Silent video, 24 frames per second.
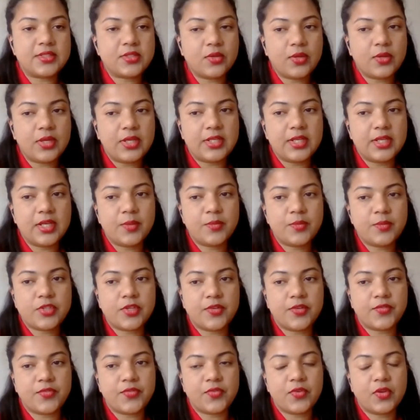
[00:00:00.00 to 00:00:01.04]
in terms
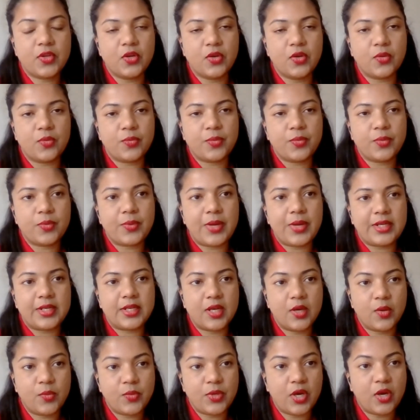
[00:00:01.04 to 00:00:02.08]
of, right
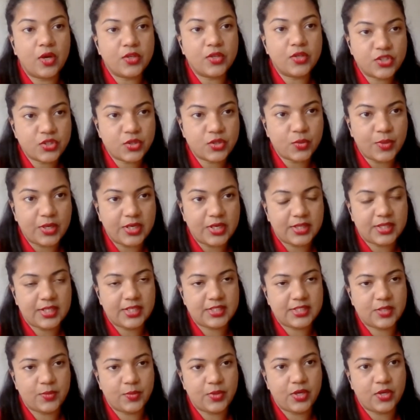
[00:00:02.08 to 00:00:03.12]
now, we're also, one of the
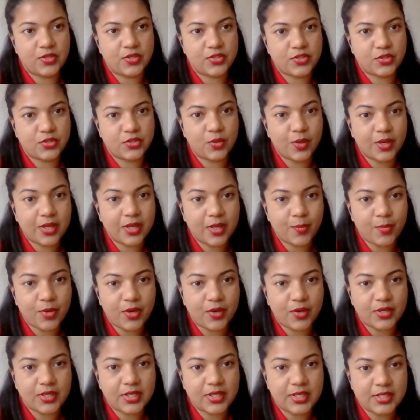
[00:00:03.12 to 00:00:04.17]
things that we're also talking
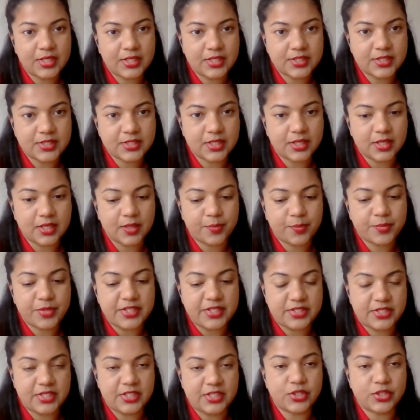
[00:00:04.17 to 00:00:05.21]
about is the
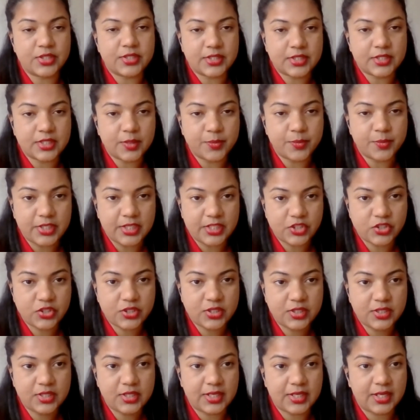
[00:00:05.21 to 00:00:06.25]
presidential
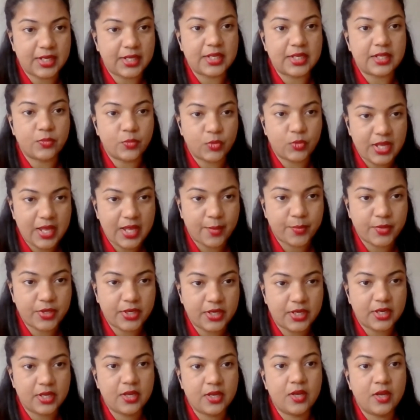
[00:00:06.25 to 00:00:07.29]
determination that would
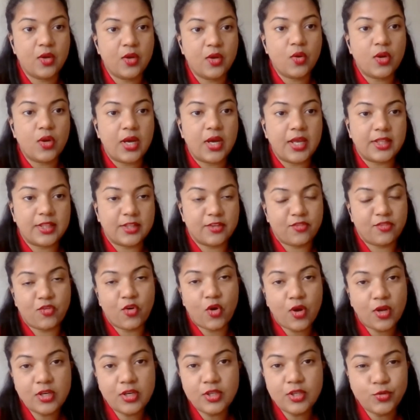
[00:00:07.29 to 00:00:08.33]
happen in the
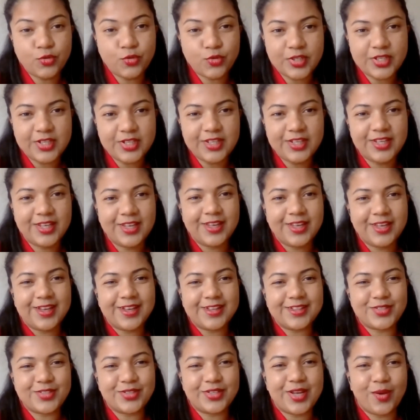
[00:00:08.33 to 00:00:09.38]
fall usually.
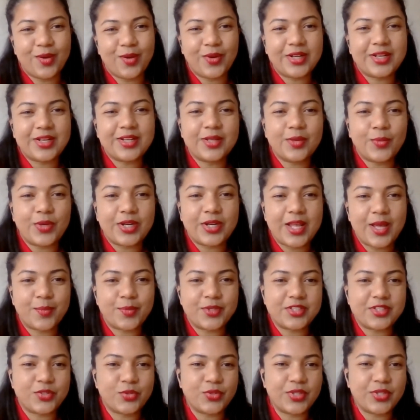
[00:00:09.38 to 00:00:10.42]
And so now what
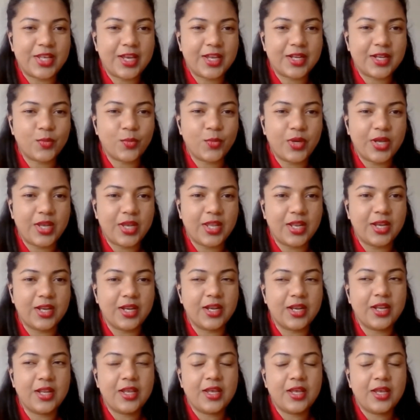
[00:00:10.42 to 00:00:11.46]
happens to that
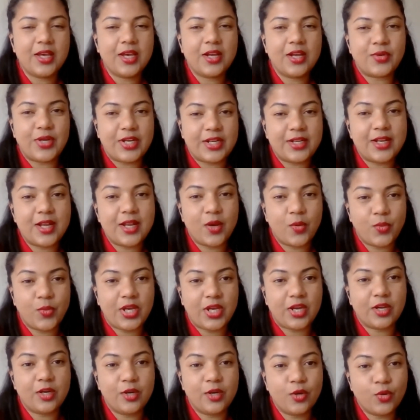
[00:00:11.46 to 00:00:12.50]
when right now we
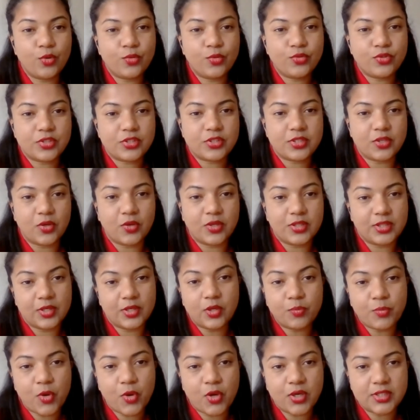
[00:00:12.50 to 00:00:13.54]
are closed or the
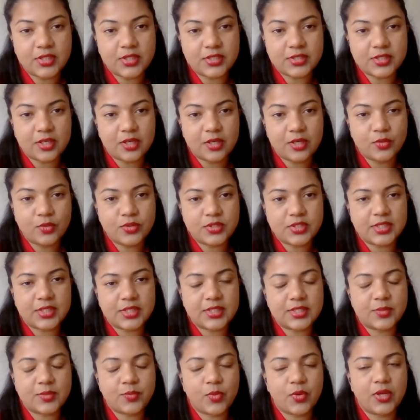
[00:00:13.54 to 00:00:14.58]
borders are closed at
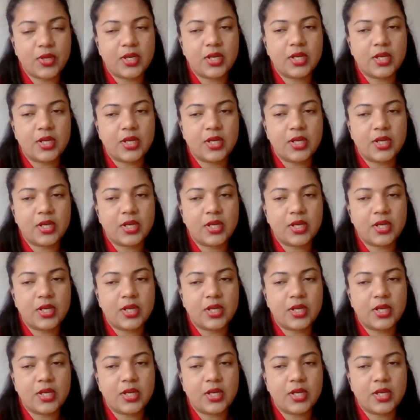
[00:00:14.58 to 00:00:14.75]
this point?